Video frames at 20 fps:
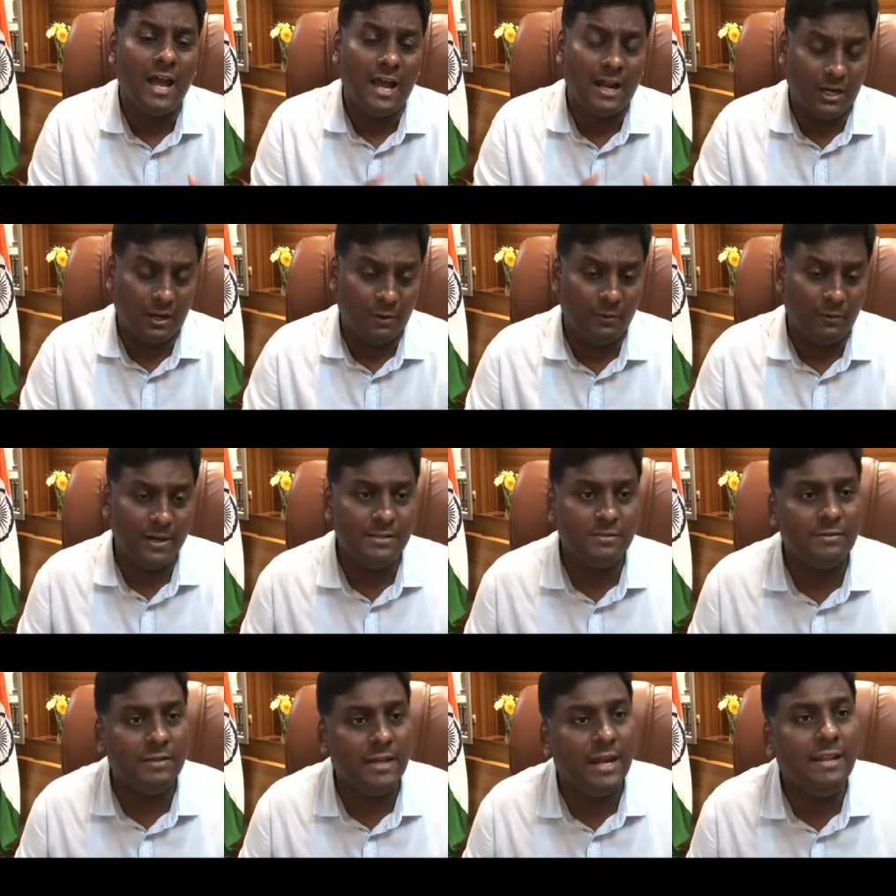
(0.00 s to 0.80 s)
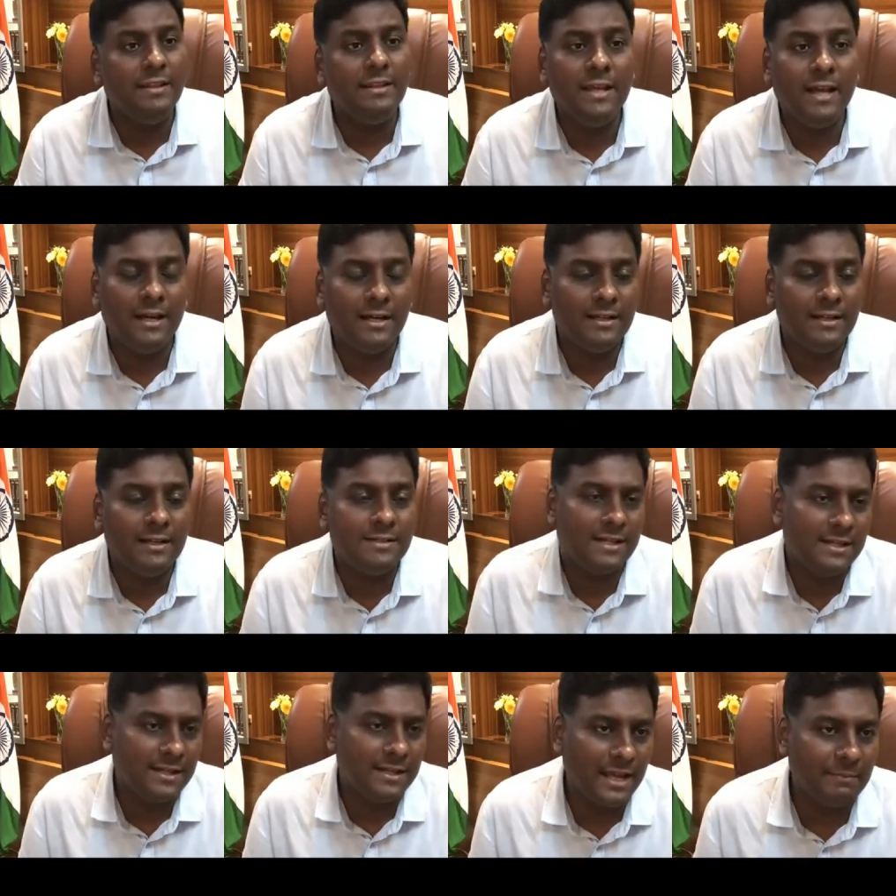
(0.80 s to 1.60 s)
and nowadays anything under
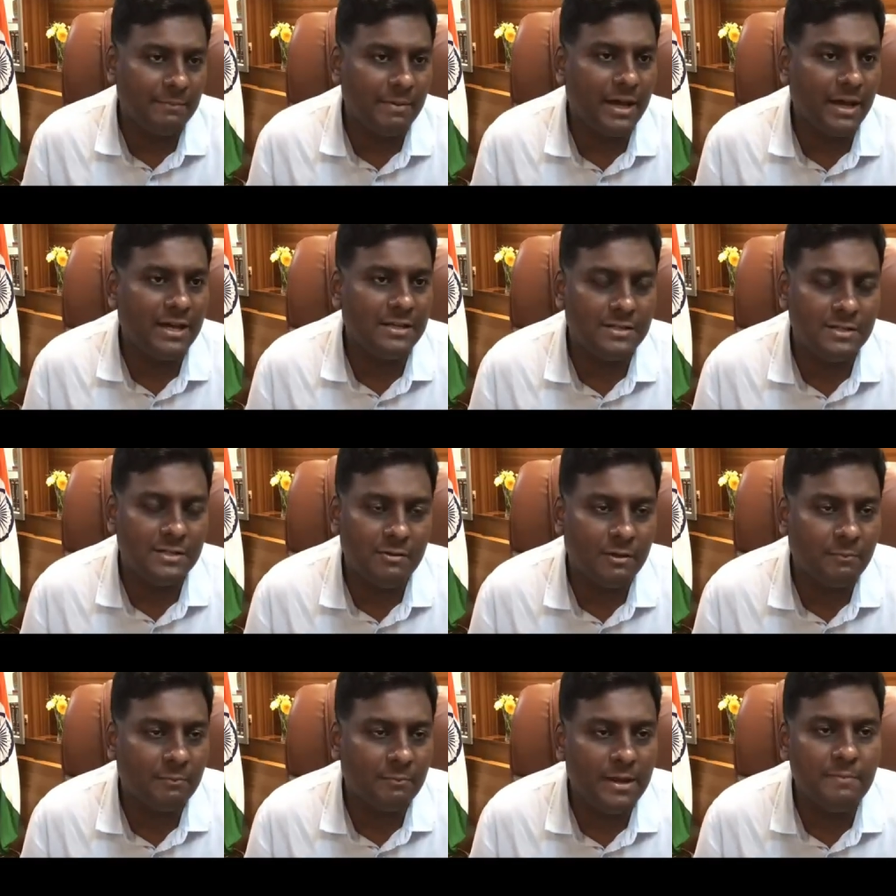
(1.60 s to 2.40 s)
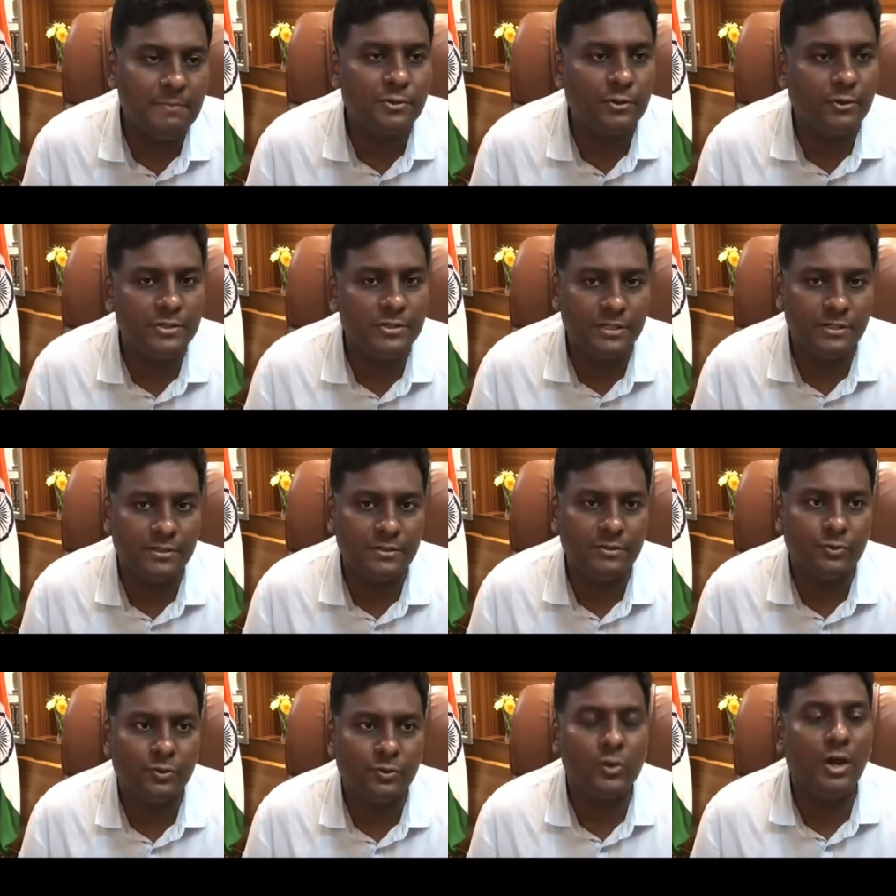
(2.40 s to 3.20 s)
sun can be asked in your prelims question.
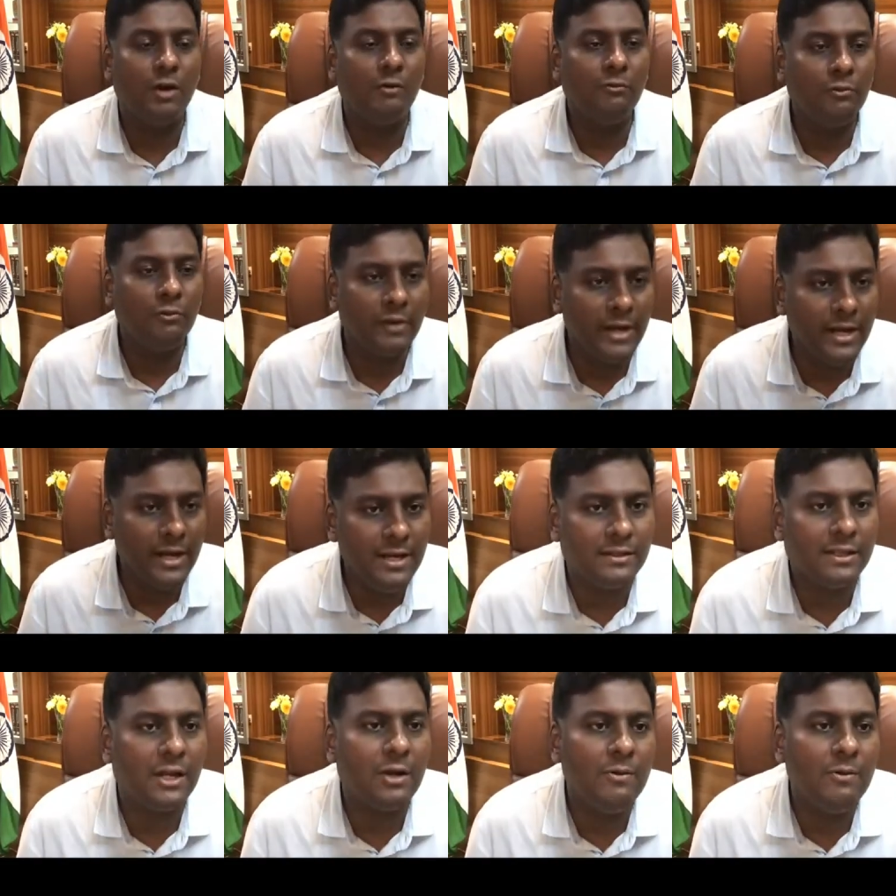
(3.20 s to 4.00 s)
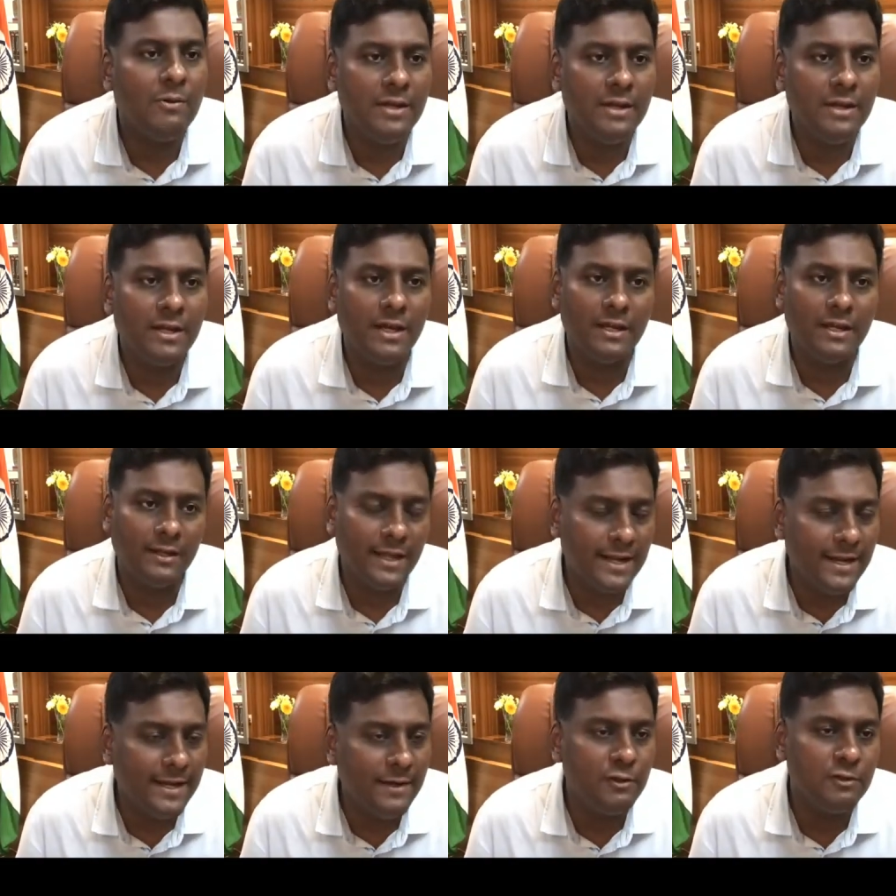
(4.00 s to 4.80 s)
So you have to read thoroughly and
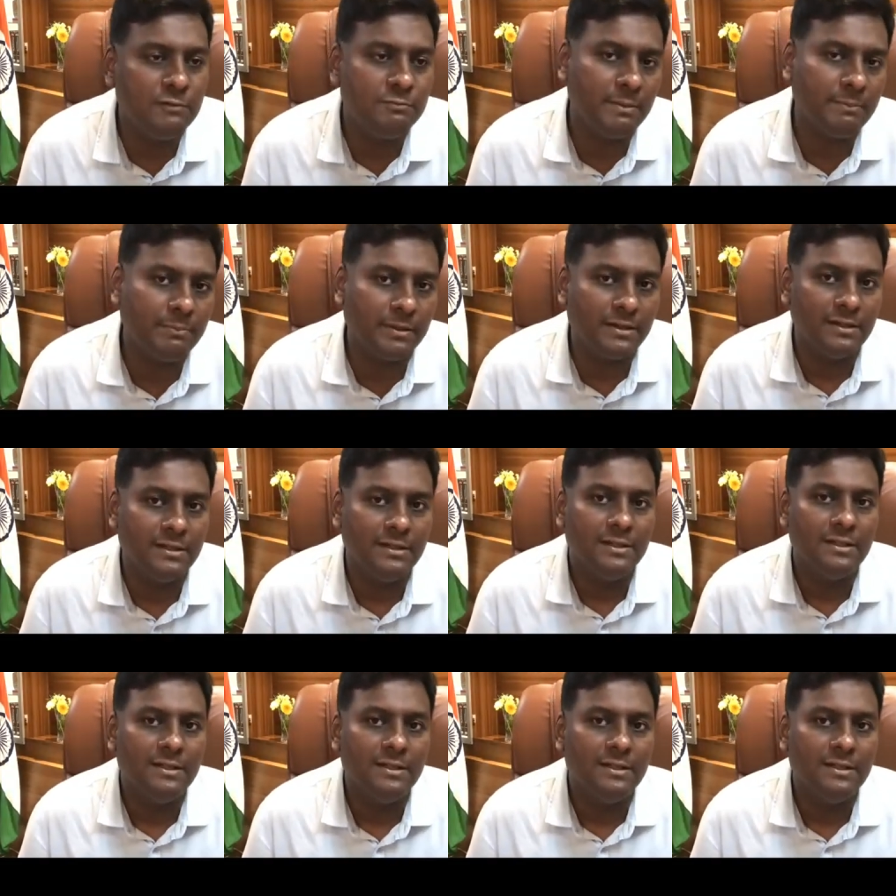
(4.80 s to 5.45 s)
daily newspaper.